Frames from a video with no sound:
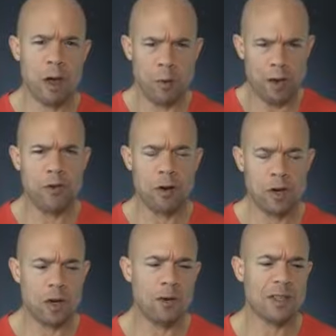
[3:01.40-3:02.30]
the way, if you're
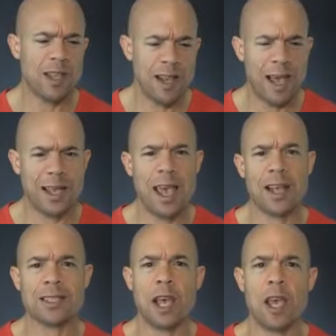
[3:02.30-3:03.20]
new, is that I
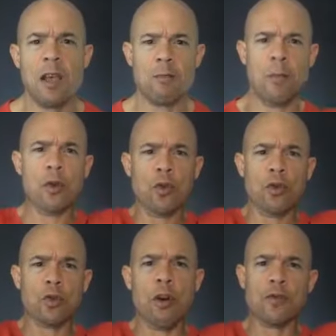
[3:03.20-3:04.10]
can't say mental
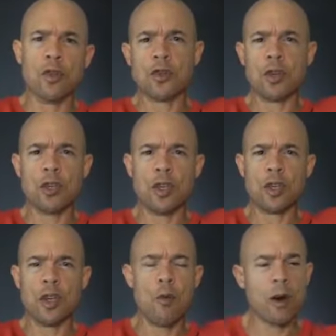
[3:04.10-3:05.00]
toughness
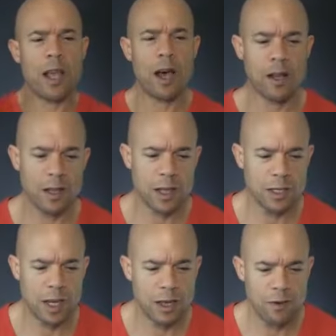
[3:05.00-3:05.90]
conditioning workout
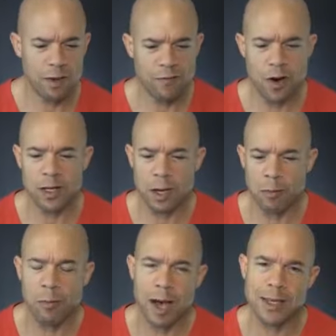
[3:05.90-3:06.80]
unless I give a front
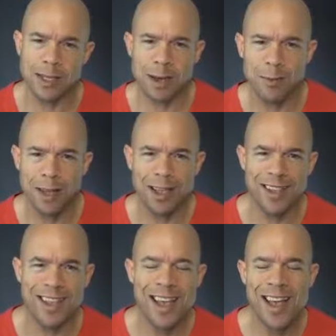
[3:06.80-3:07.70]
double bicep.
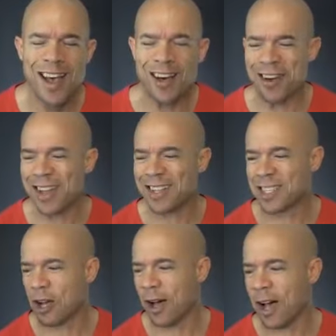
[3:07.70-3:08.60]
All right,
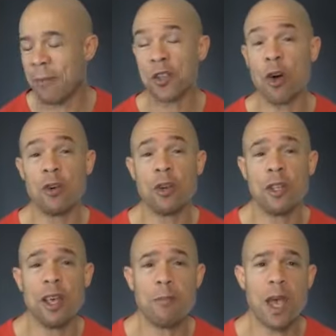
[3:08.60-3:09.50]
so go to
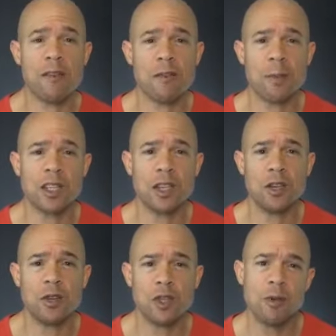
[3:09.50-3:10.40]
the Manformation
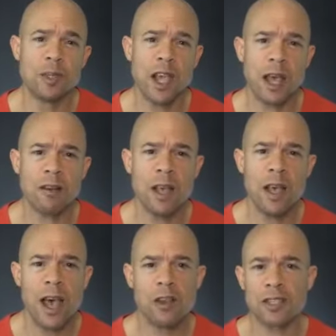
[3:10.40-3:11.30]
YouTube channel,
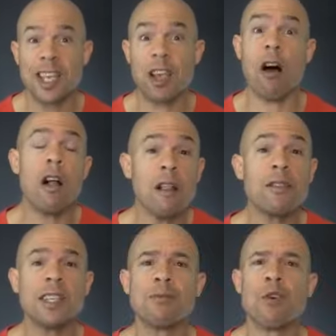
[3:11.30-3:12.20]
and you'll see all
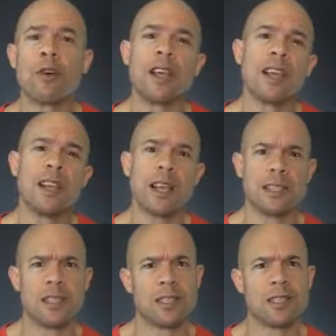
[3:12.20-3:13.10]
of these Morning
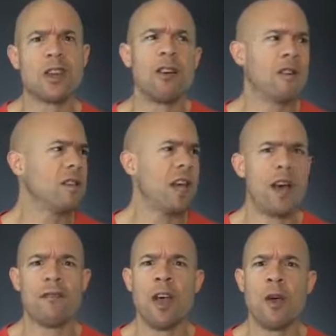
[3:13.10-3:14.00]
Connections. Start your day
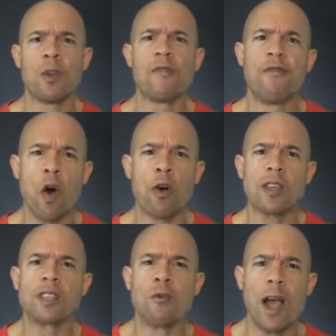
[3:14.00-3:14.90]
off with
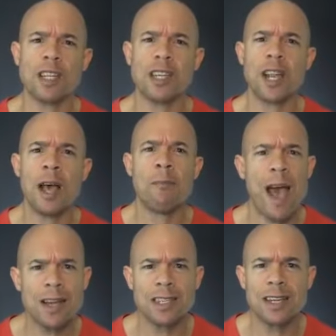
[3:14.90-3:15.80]
focus, direction,
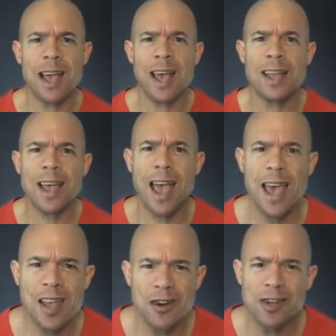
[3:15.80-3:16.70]
passion, and
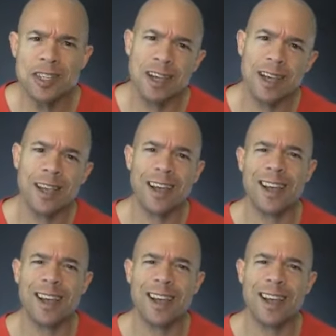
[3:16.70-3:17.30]
energy